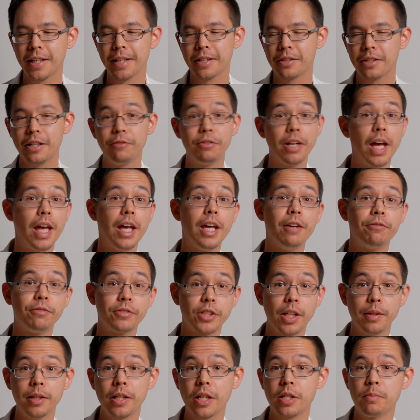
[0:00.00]
like, if you, if
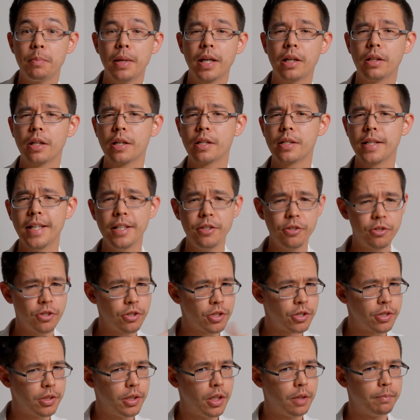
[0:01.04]
something doesn't make a lot of sense,
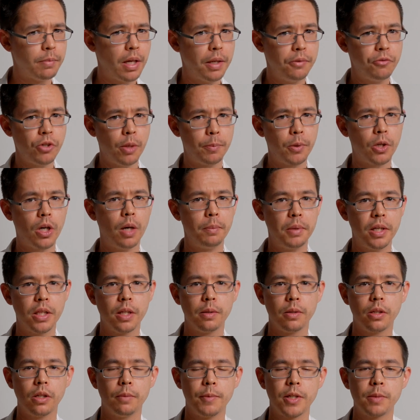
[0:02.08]
just you know, make, drop a comment in
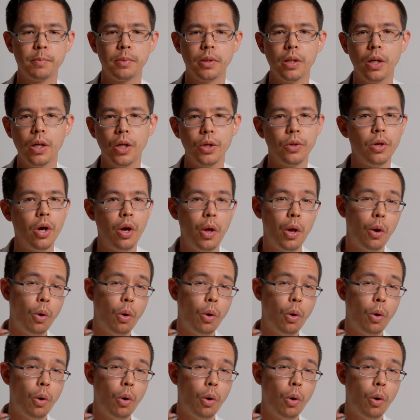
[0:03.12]
the comments below.